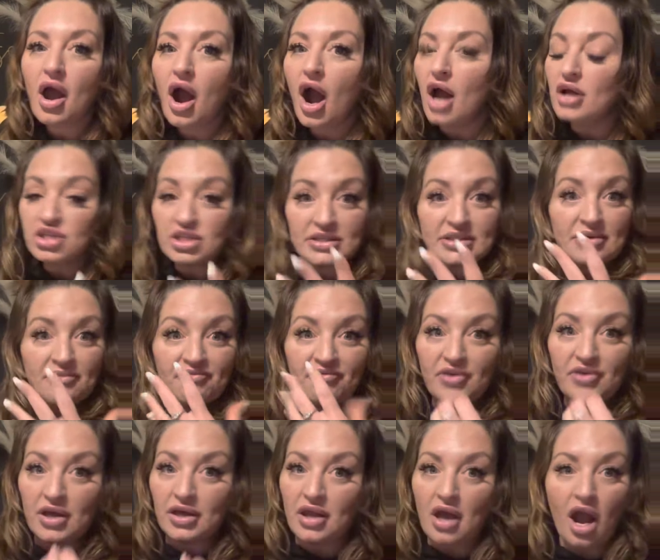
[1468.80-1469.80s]
I just am,
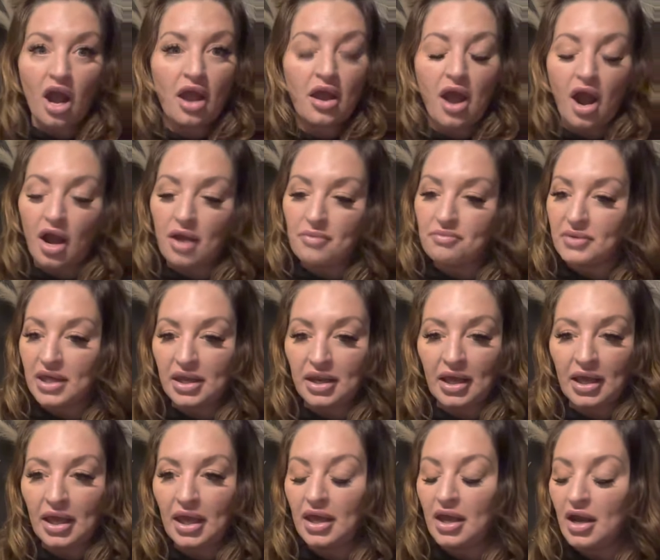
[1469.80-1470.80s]
and I, I'm
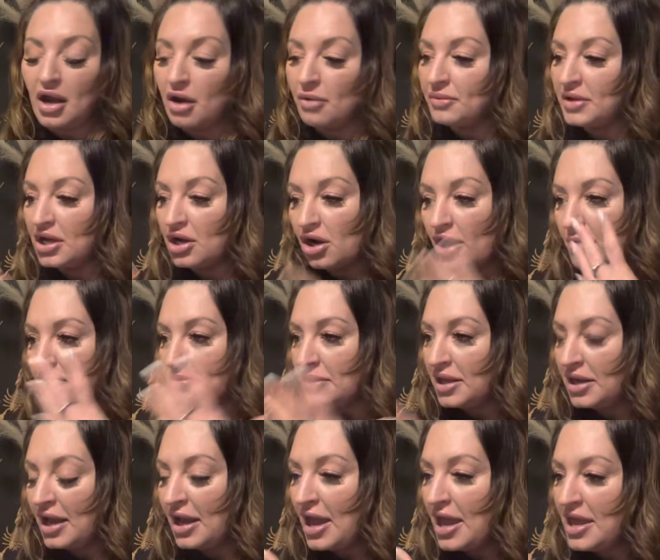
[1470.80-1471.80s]
getting it. I'm here. I'm
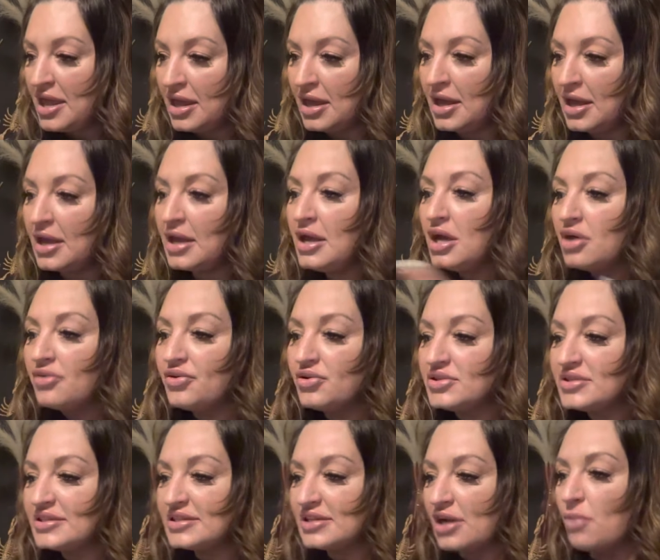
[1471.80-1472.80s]
getting a hit.
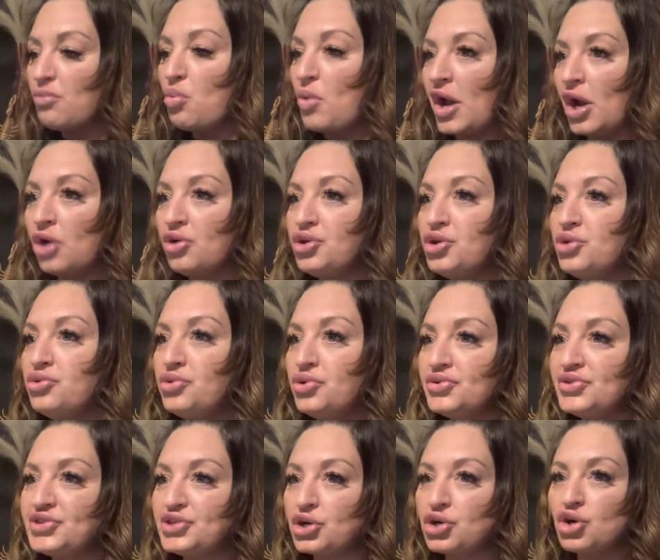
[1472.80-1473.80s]
There's somewhere you
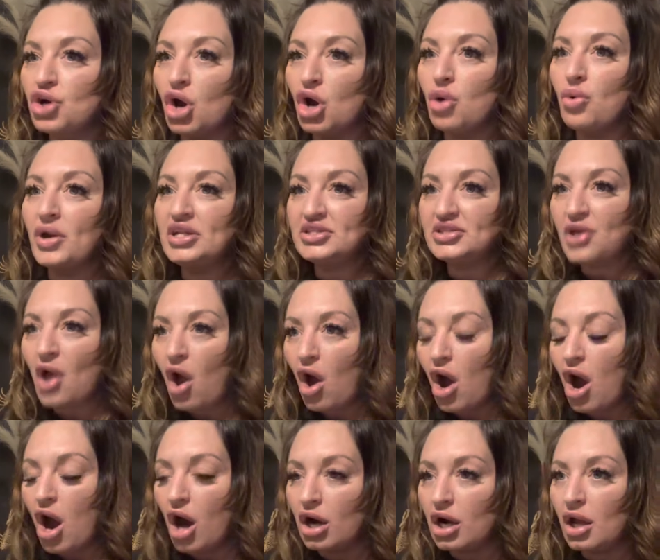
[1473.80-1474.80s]
used to go and
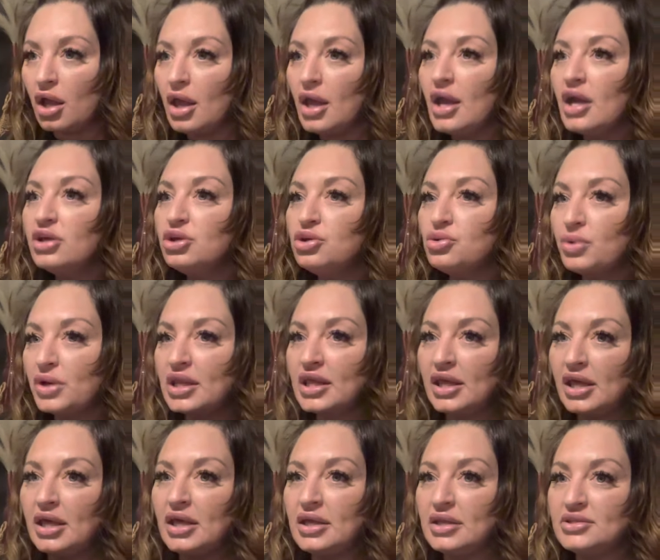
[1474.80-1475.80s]
talk you would
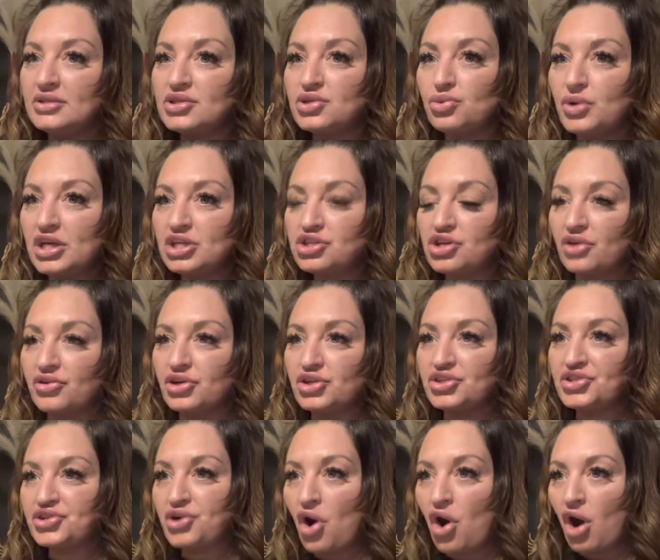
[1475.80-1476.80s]
get into each
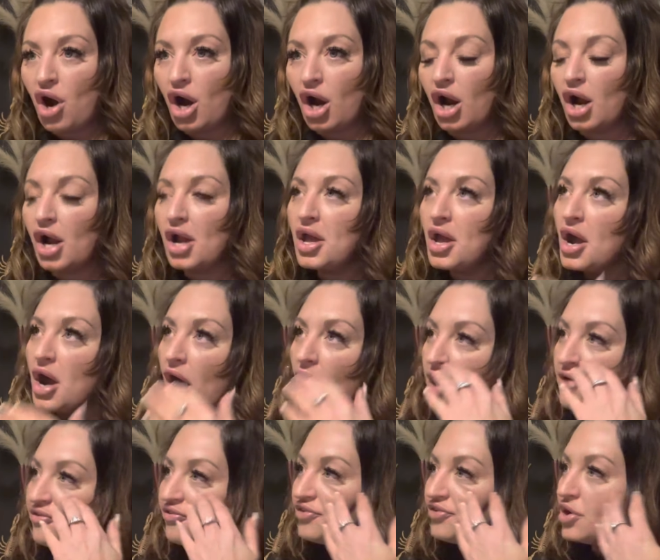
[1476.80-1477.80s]
other's car.
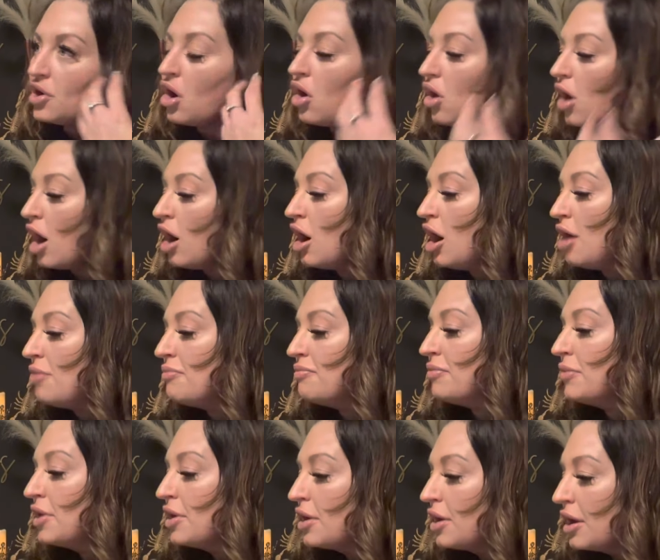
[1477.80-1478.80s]
I feel, um,
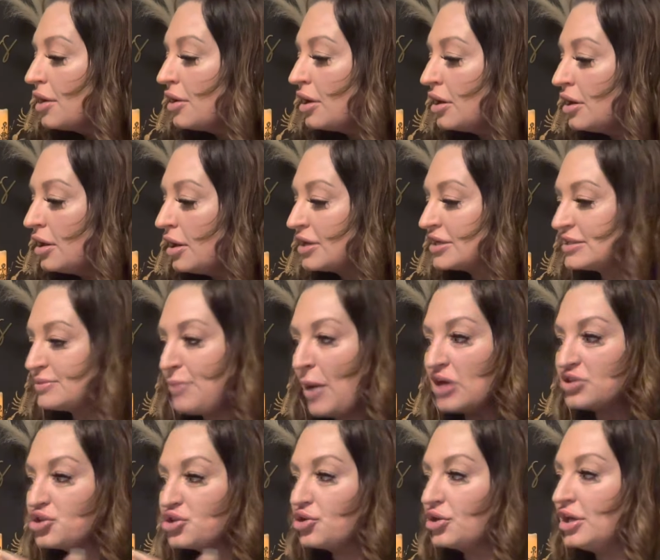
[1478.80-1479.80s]

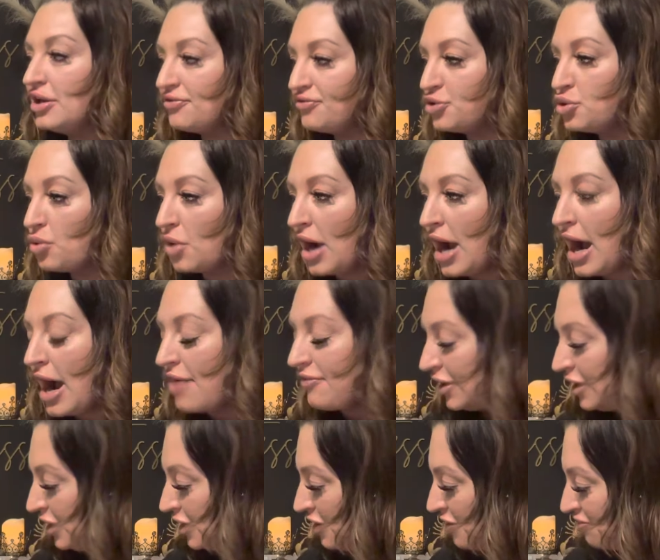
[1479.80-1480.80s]
especially if you were
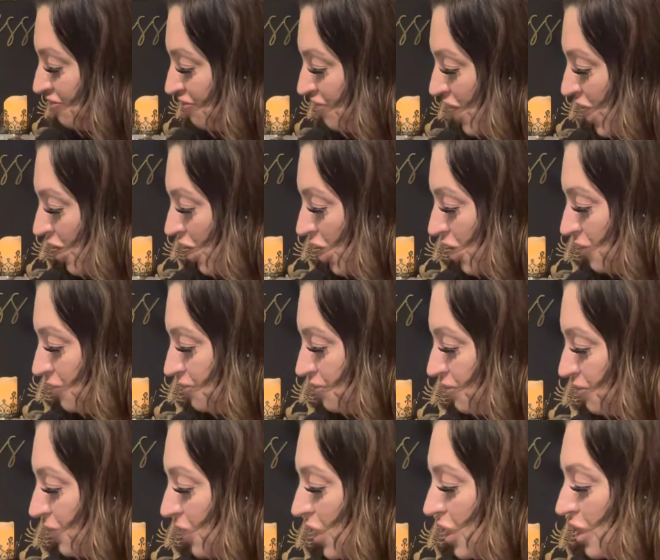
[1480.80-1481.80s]
having an affair.
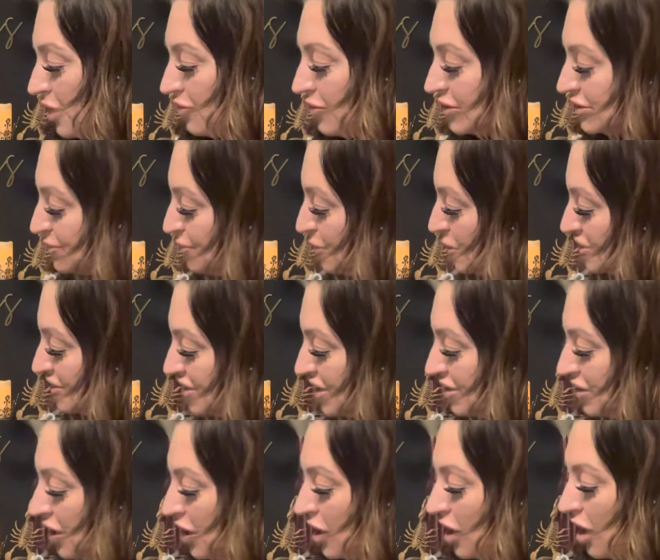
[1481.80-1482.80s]
This
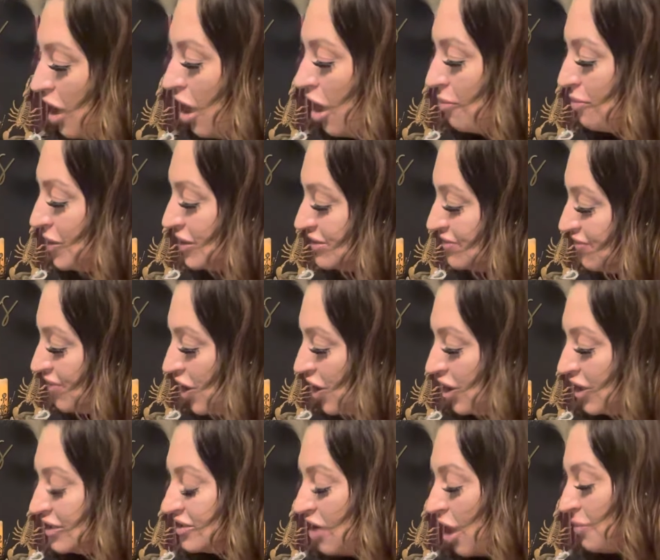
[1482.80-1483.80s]
person um, is
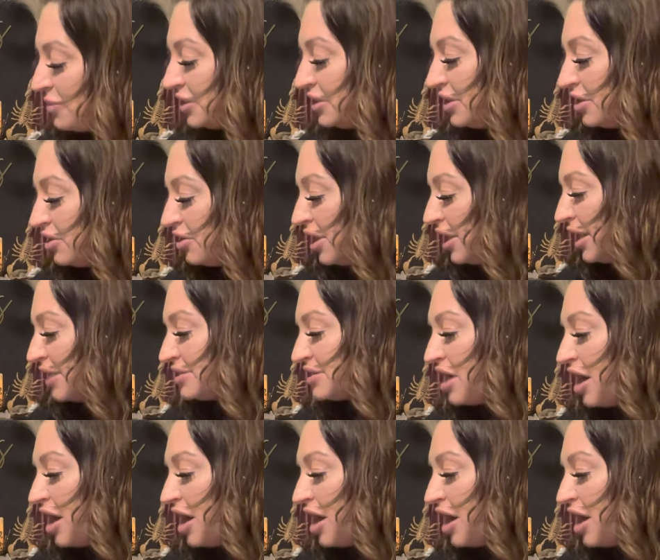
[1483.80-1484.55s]
very domineering at